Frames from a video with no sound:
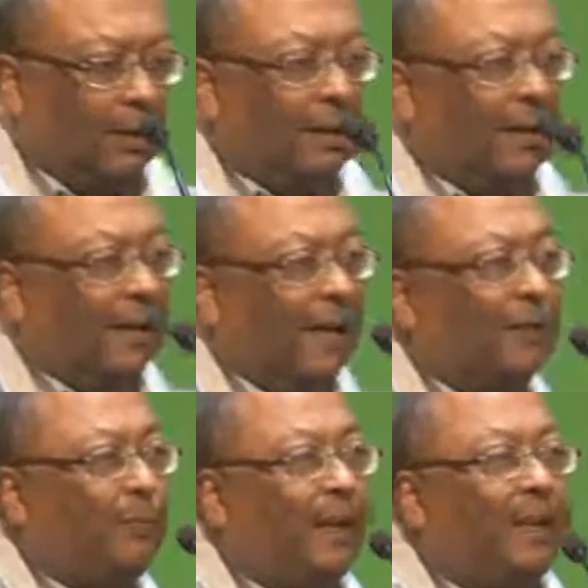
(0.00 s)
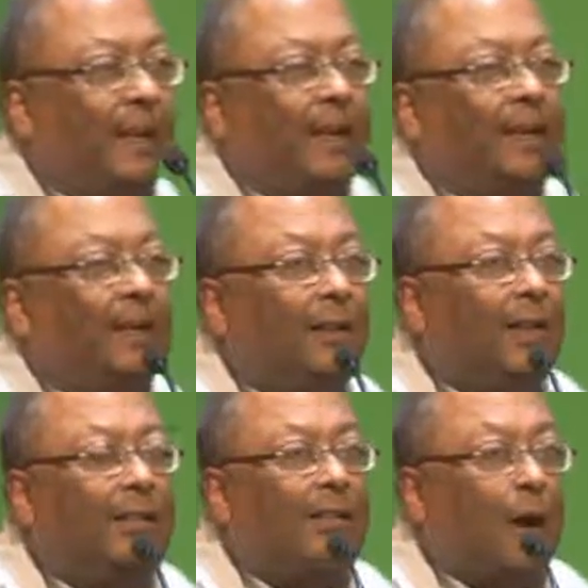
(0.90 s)
The next big thing that
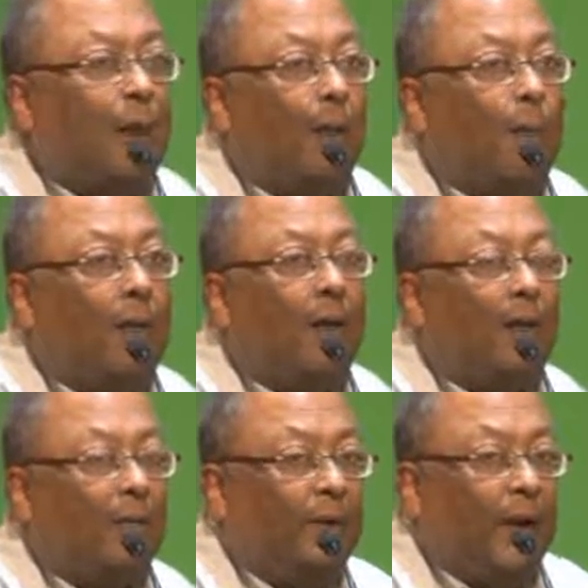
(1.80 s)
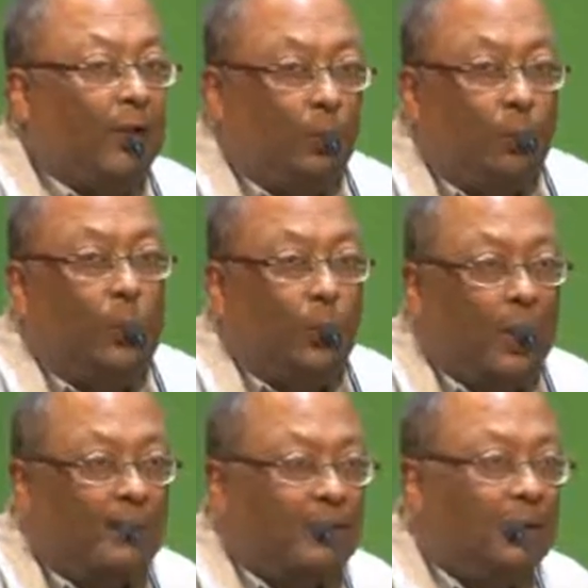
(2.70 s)
has come up, unknown to
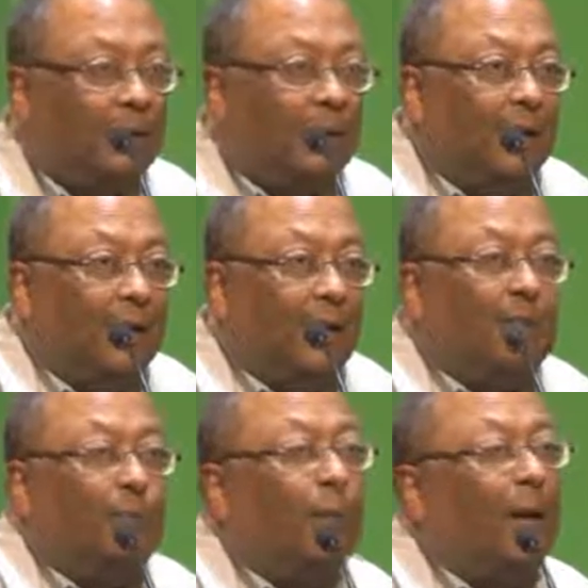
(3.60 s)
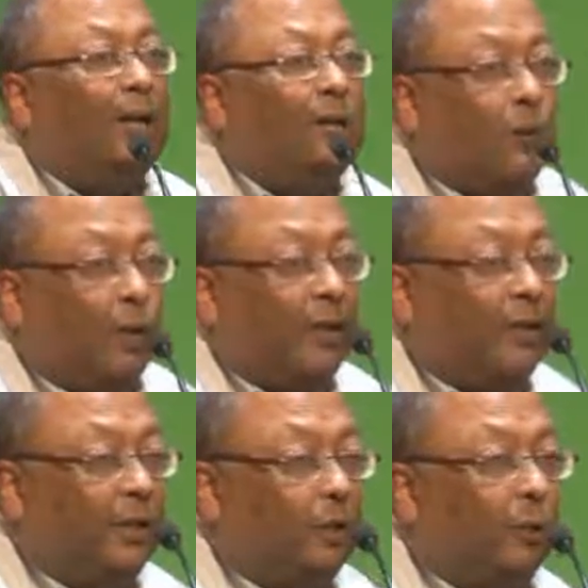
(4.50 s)
us, is bulk storage,
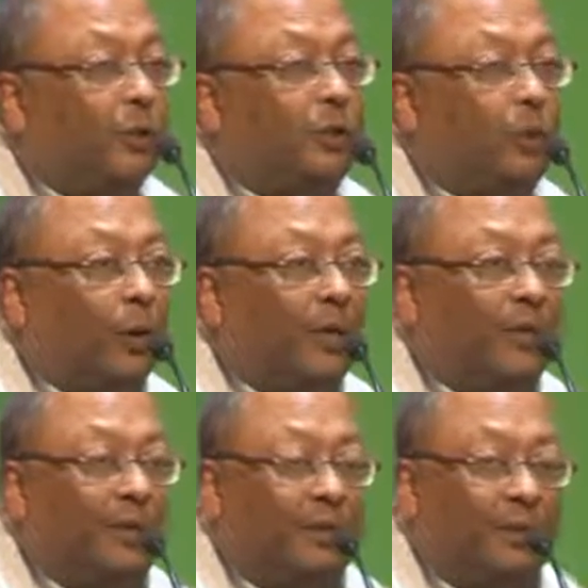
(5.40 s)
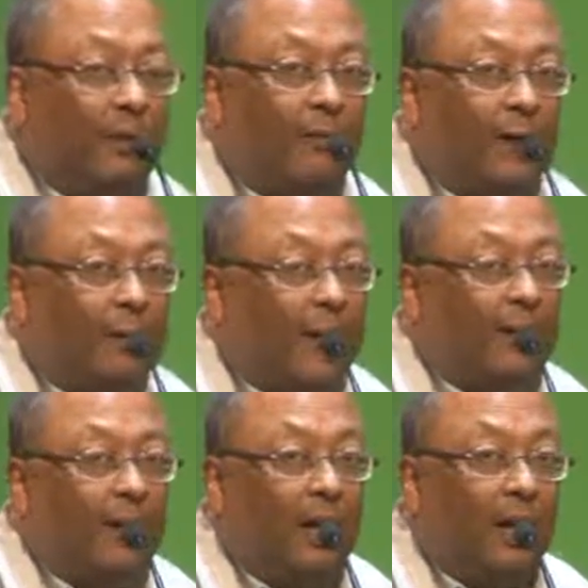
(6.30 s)
huge storage energy of
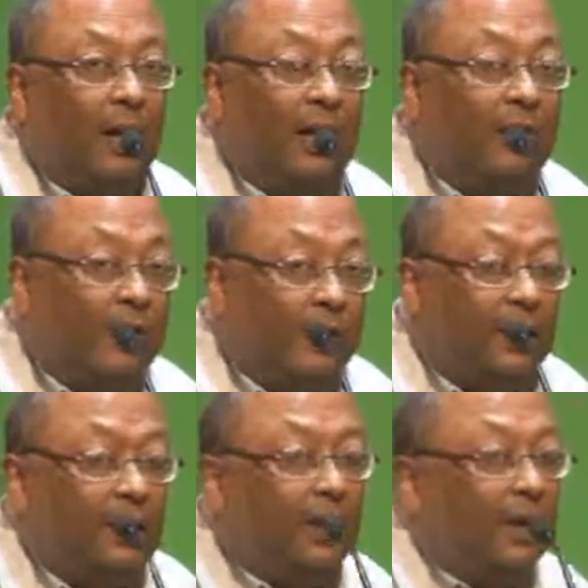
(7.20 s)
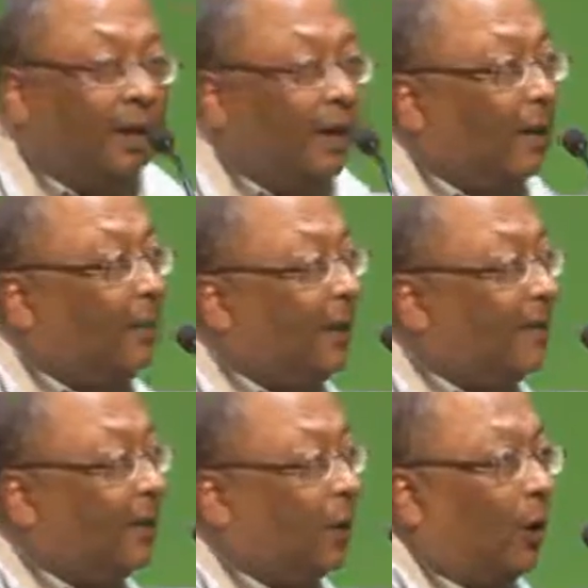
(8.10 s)
energy in a
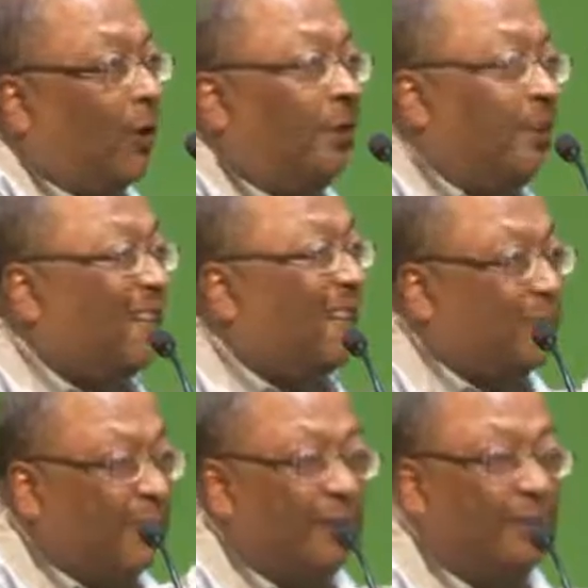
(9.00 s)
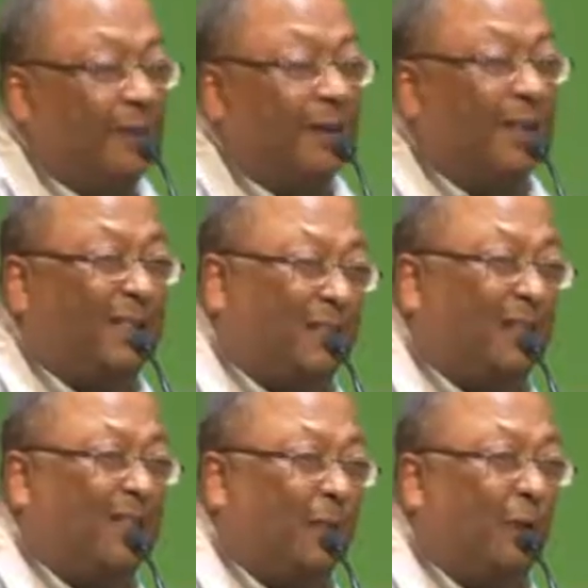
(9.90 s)
battery called, this has been
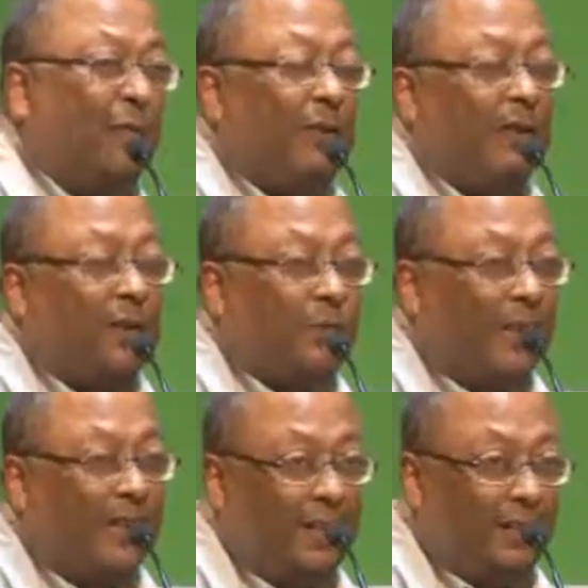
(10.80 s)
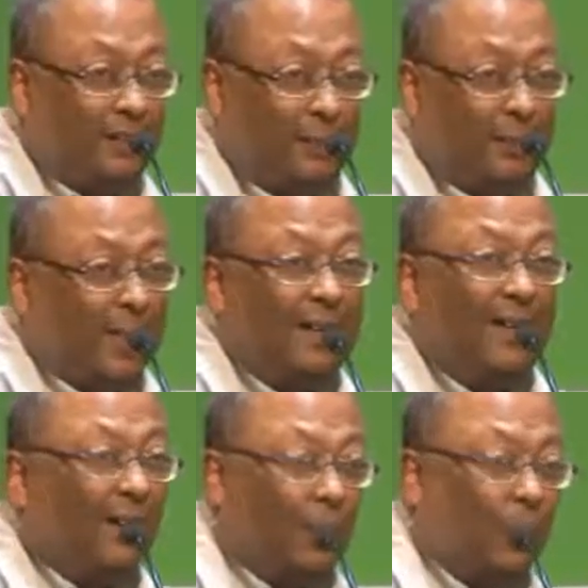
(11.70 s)
researched upon for the last 20 years, but I
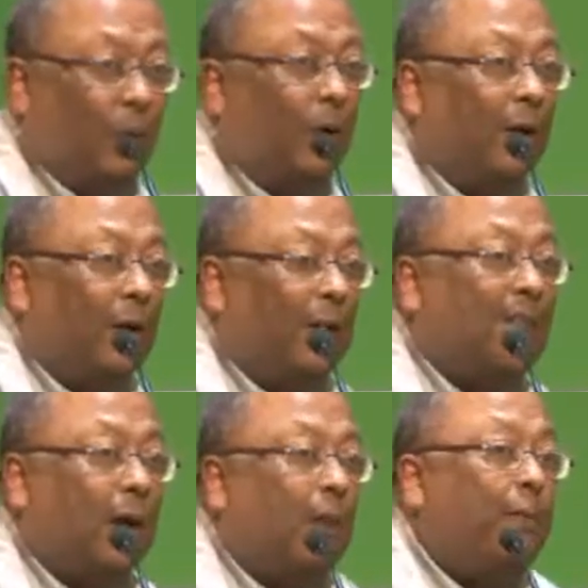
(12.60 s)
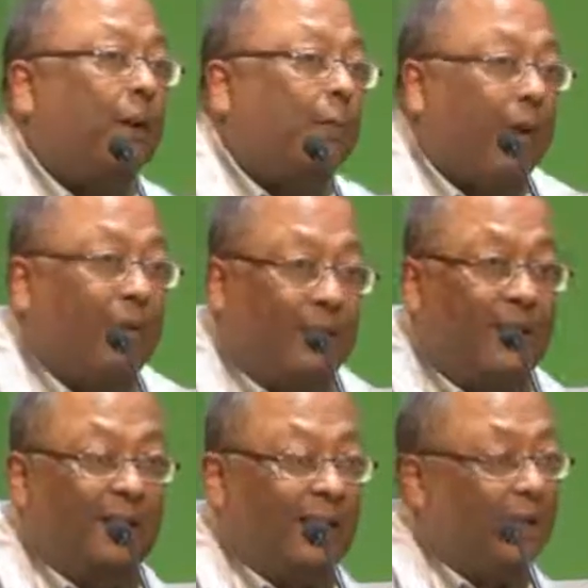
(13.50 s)
didn't know, it has come up in a big way
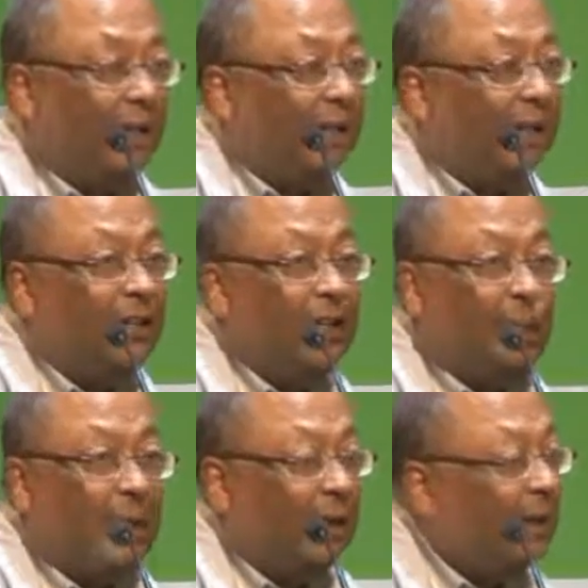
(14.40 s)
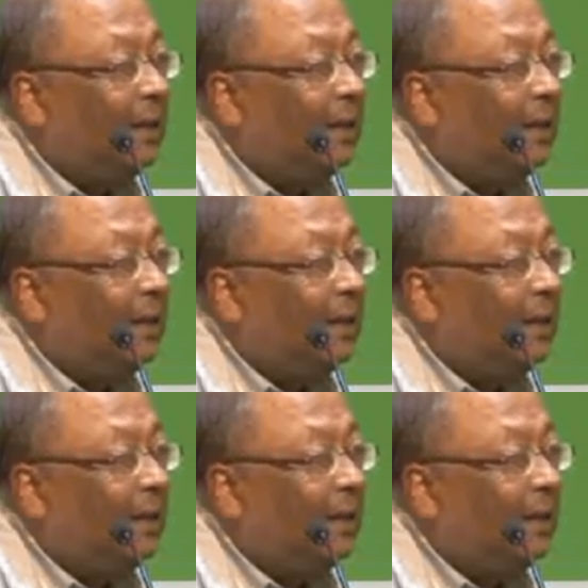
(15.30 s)
recently in Japan,